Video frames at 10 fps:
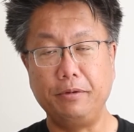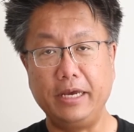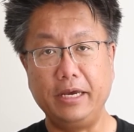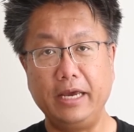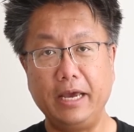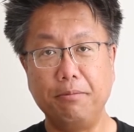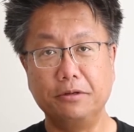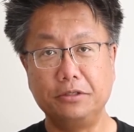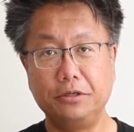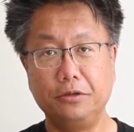be
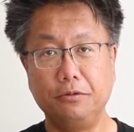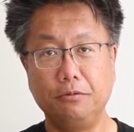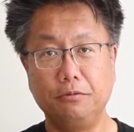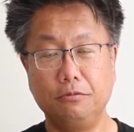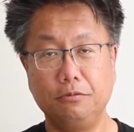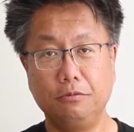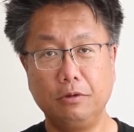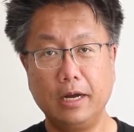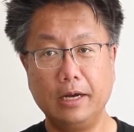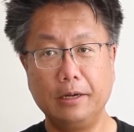able to
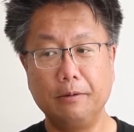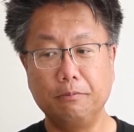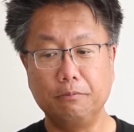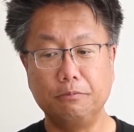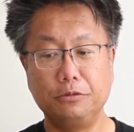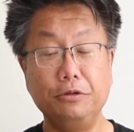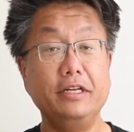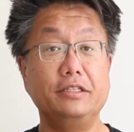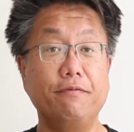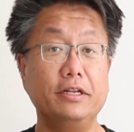do
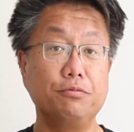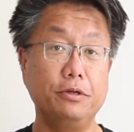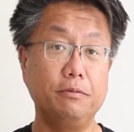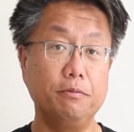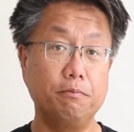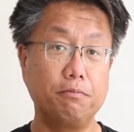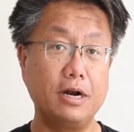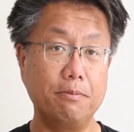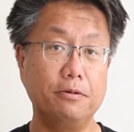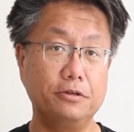these events with
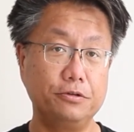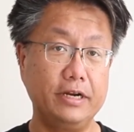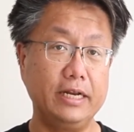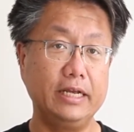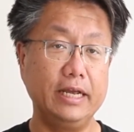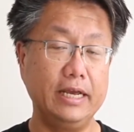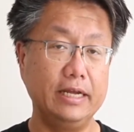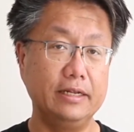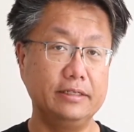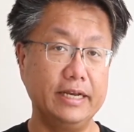proper training and